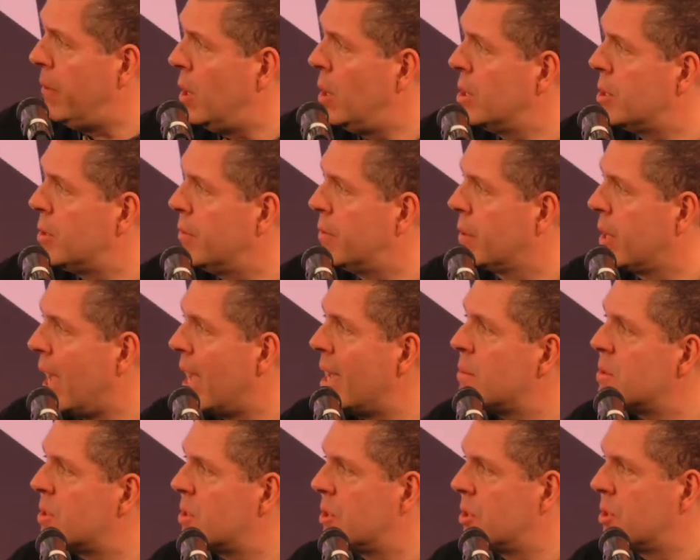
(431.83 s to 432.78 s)
heard of
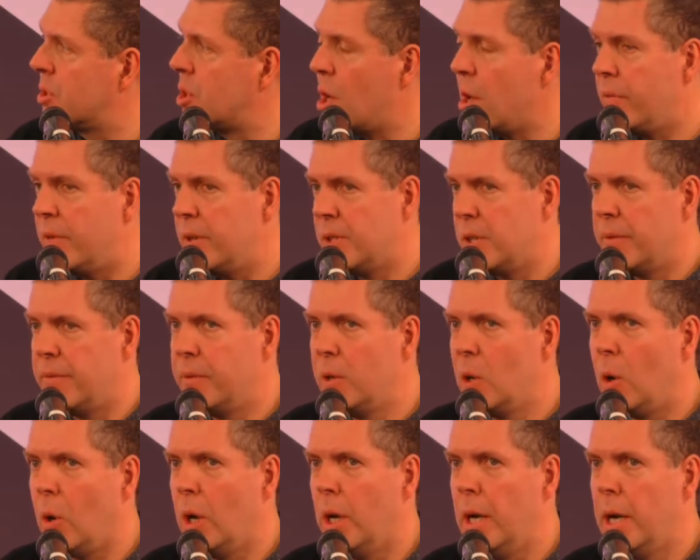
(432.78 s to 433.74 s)
Games as a Service. If
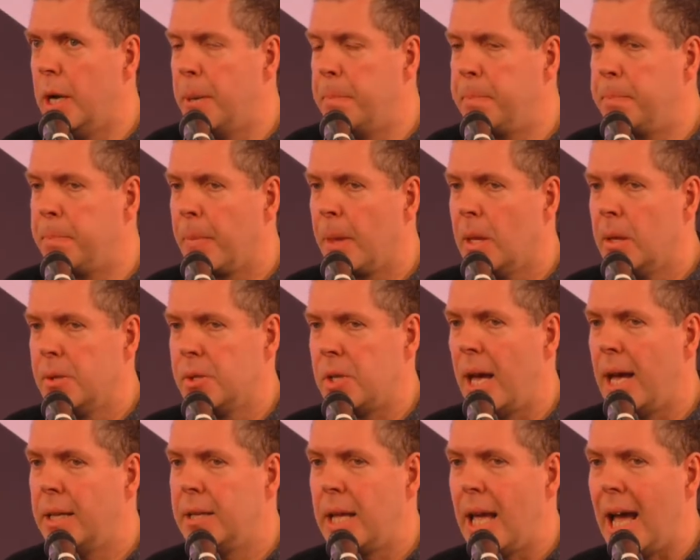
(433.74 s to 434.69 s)
not, um, there's a
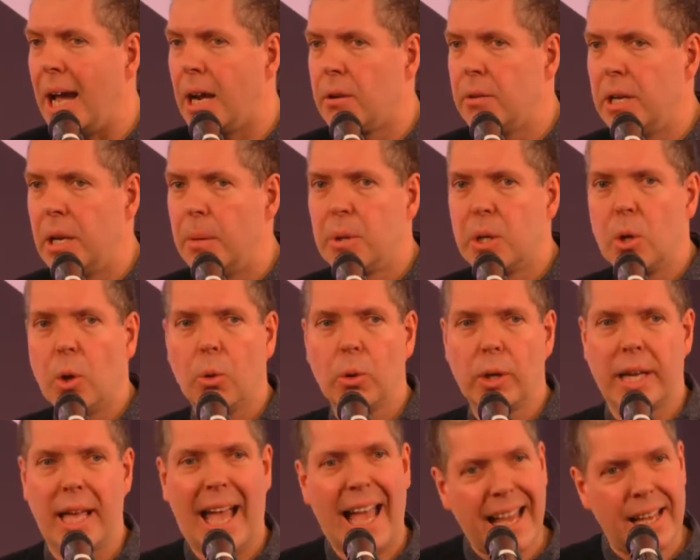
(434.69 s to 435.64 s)
handy acronym
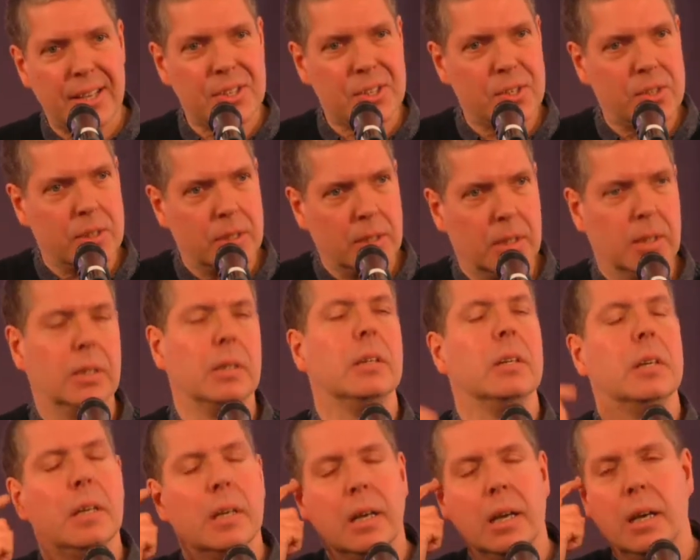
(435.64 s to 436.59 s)
called GAS,
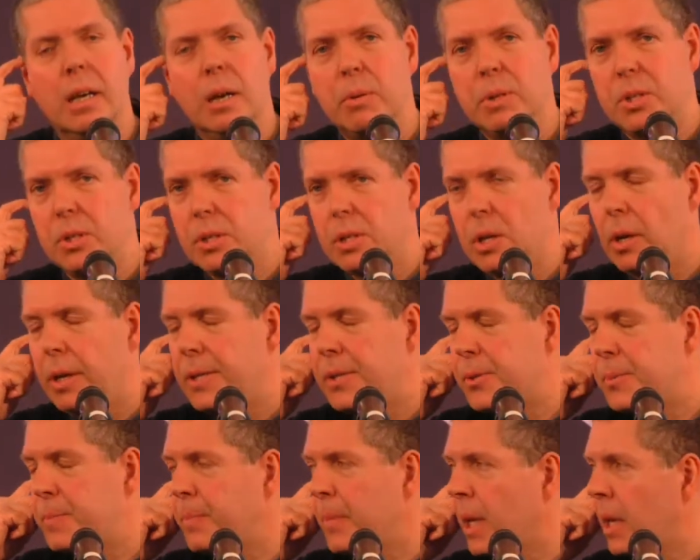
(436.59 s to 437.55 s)
uh, which is
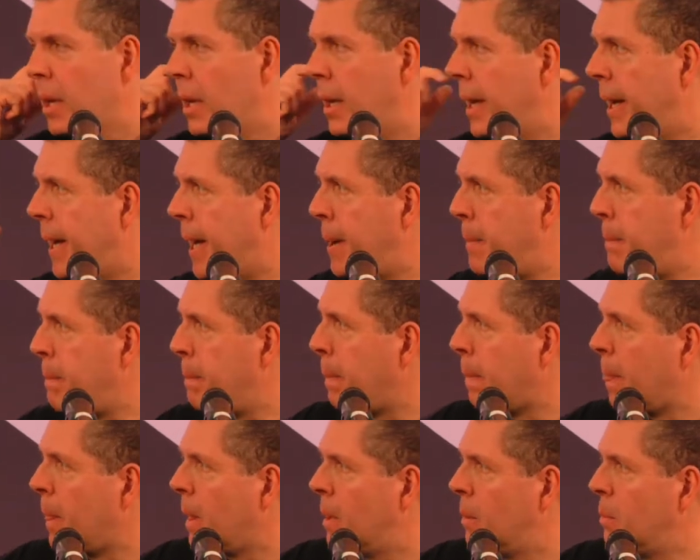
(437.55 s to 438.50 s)
nice. Um,
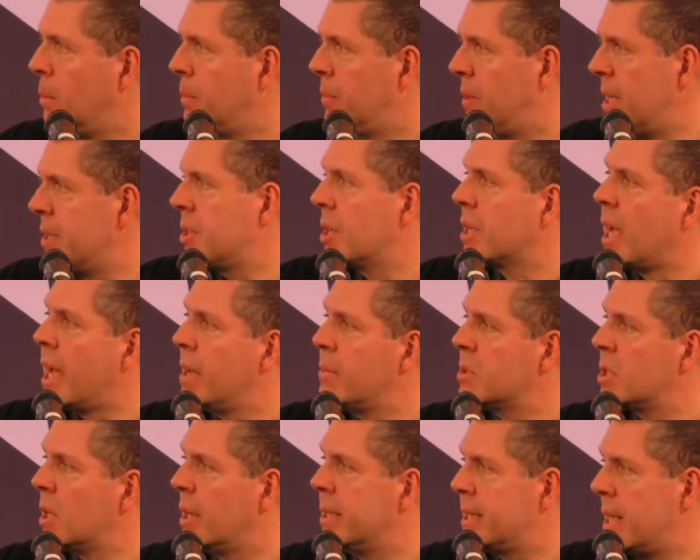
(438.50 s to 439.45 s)
these are
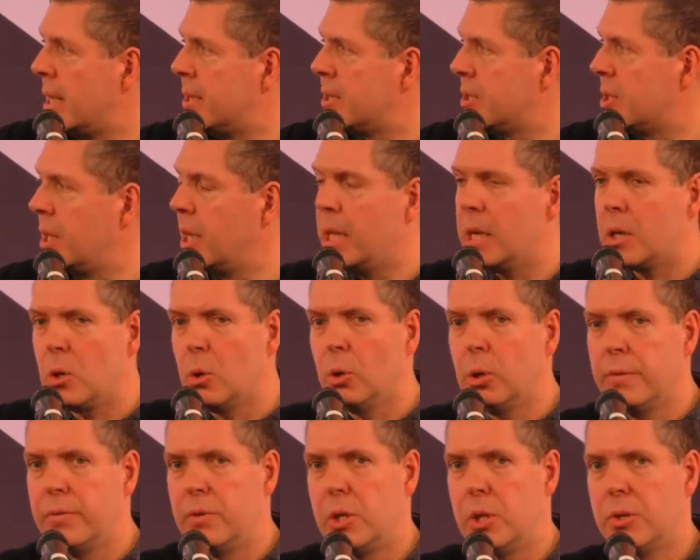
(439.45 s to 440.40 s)
games like Destiny,
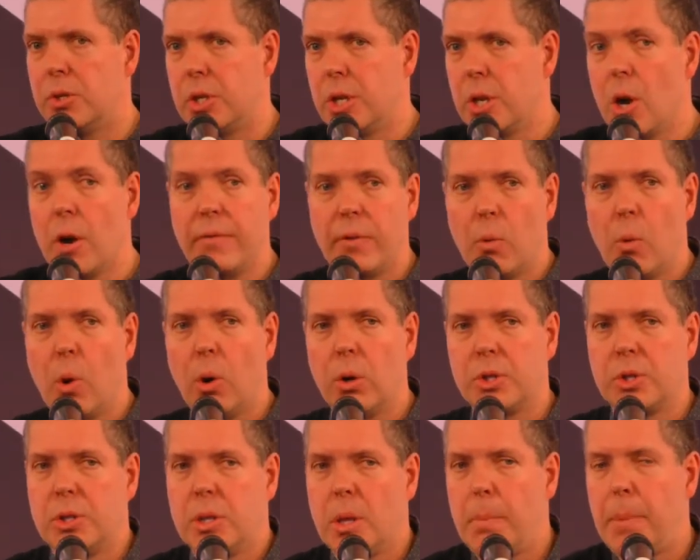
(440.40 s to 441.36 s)
Call of Duty,
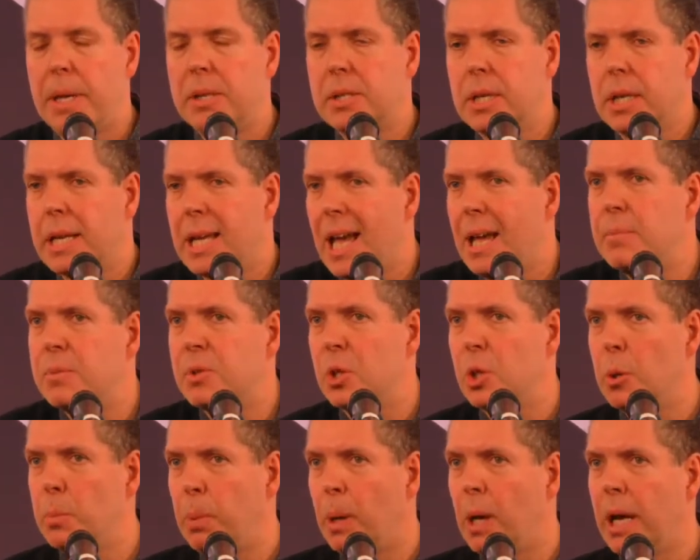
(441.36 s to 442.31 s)
Overwatch. They're basically games that
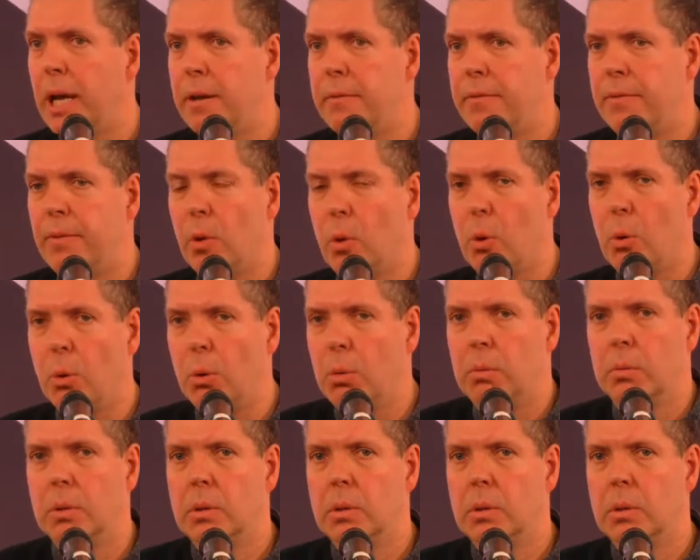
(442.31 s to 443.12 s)
you play for